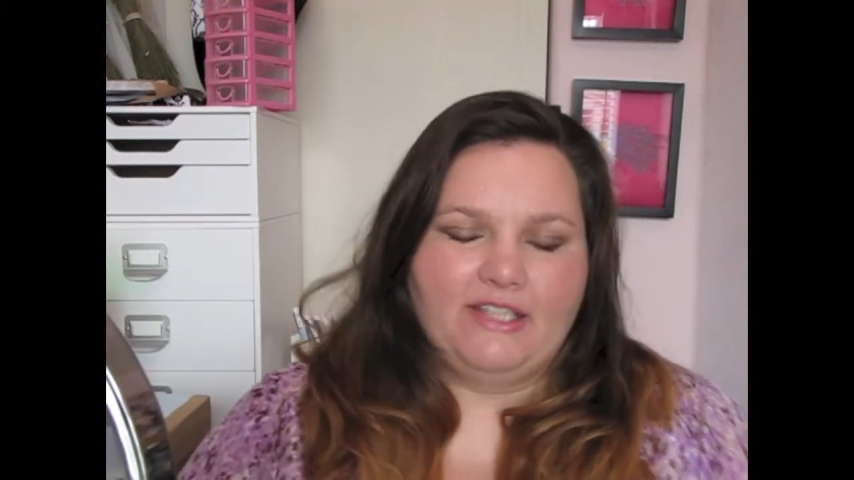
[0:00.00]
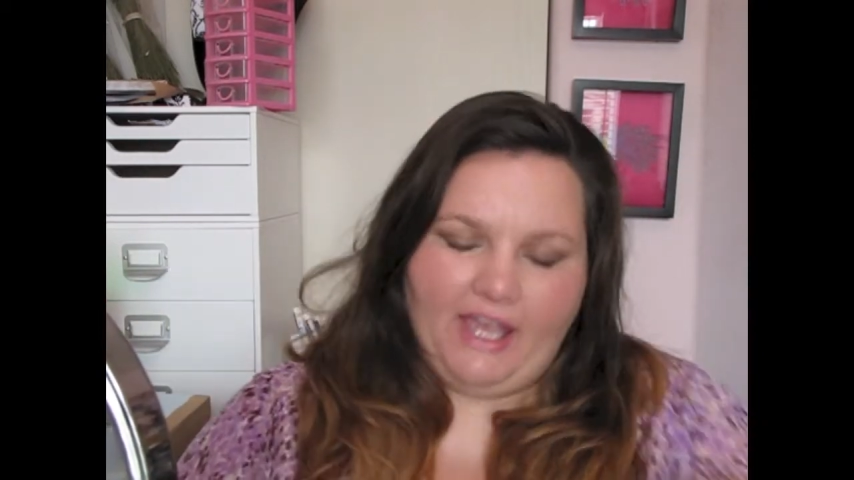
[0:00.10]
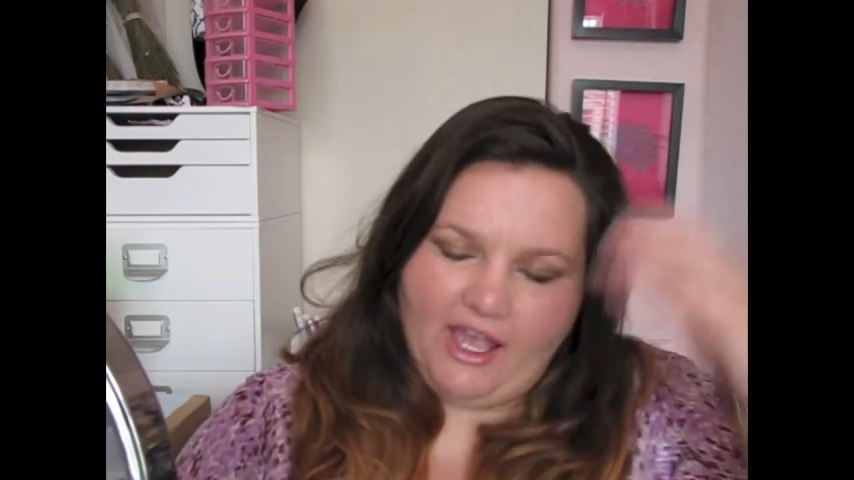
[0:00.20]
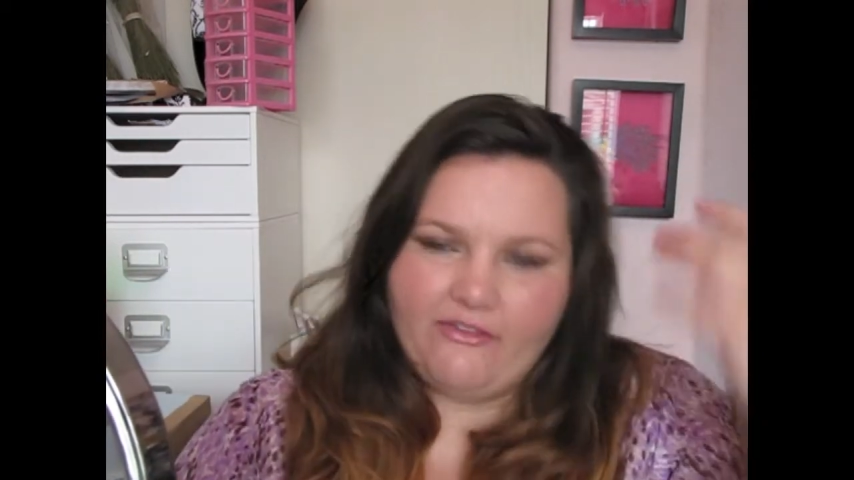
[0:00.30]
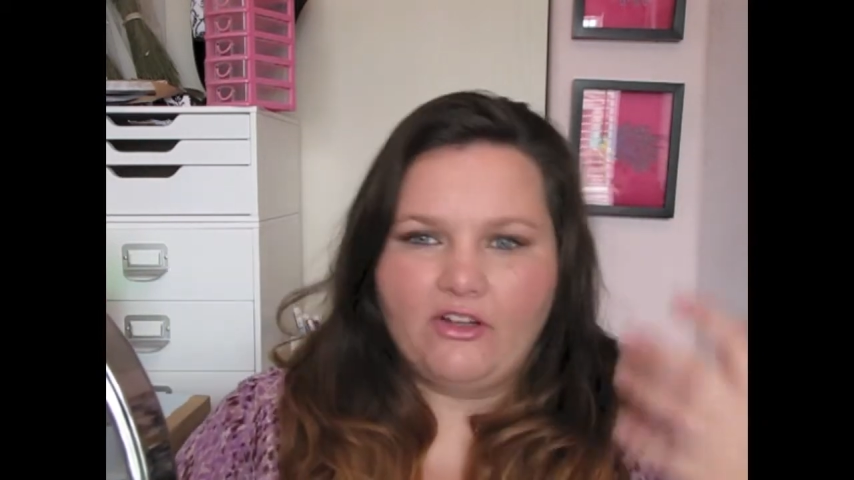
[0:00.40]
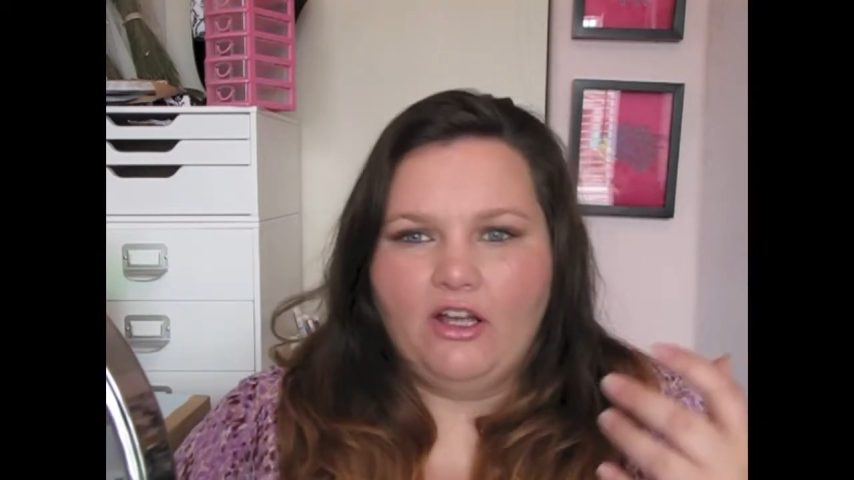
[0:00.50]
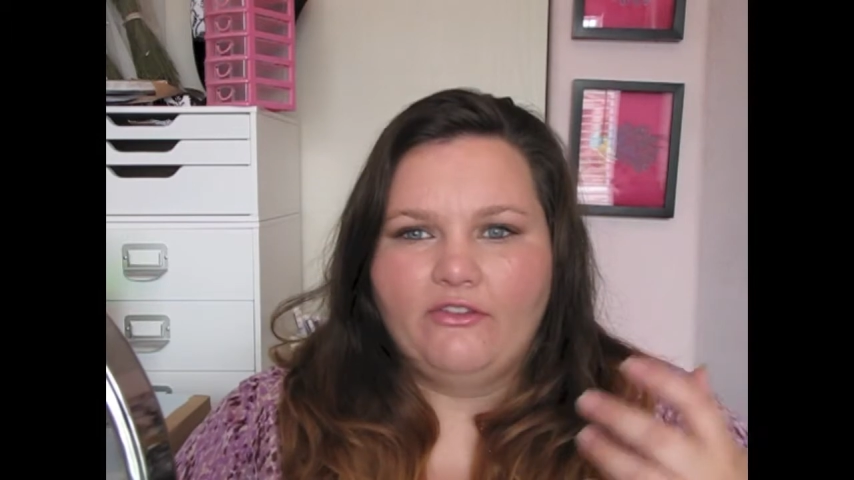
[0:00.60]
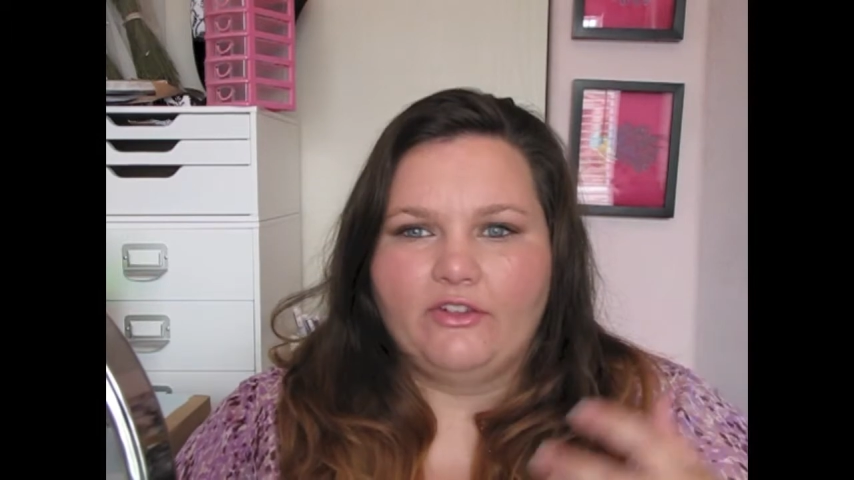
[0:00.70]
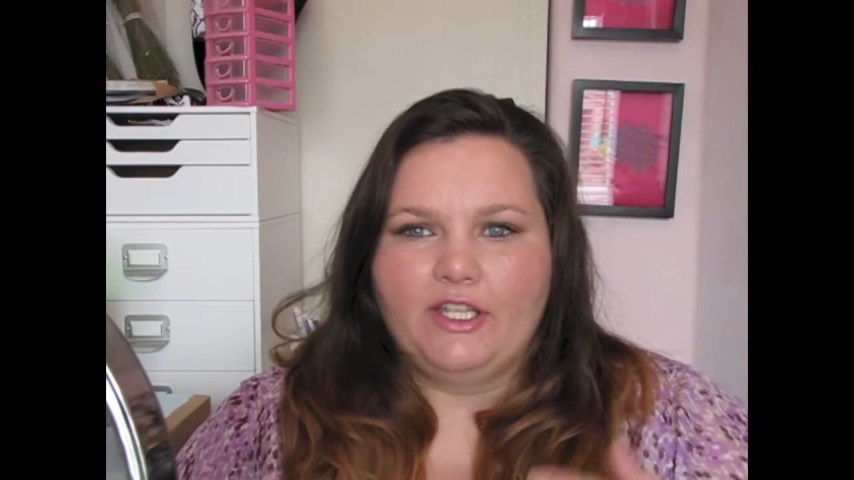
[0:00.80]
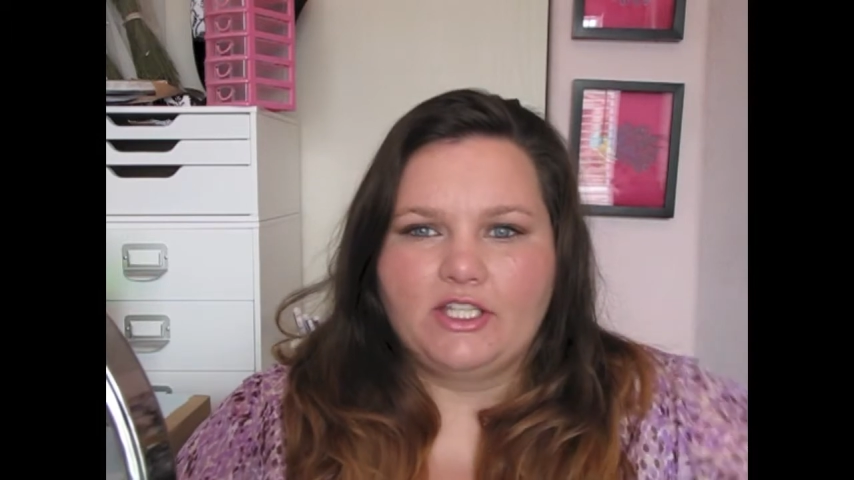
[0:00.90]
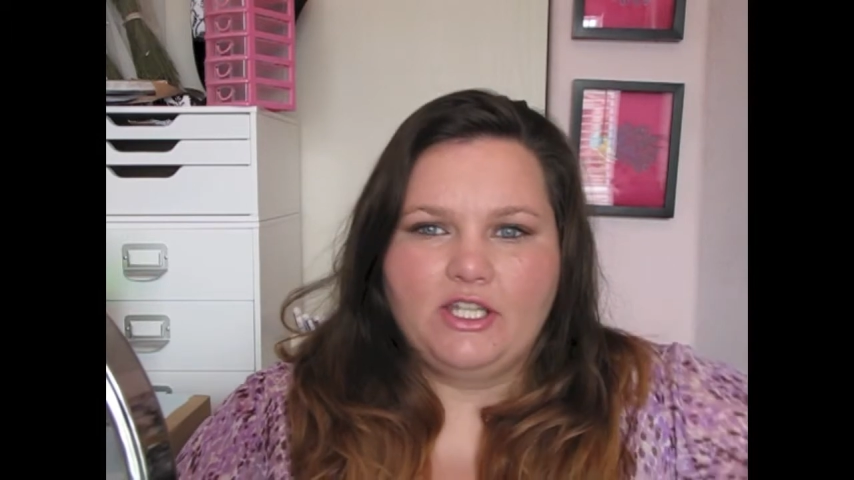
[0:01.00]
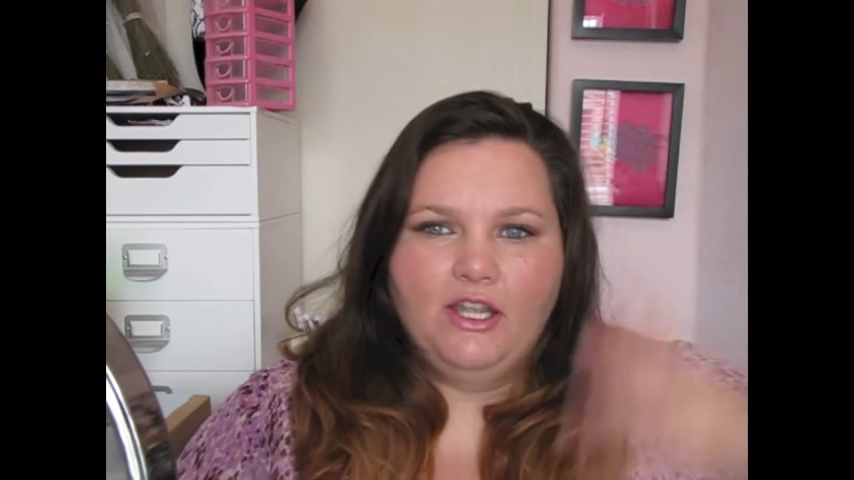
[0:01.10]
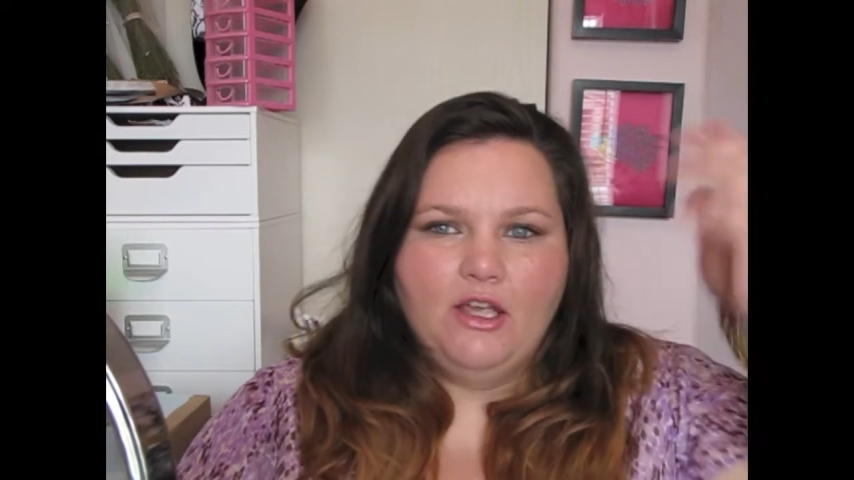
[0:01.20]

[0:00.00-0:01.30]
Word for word: have coverage,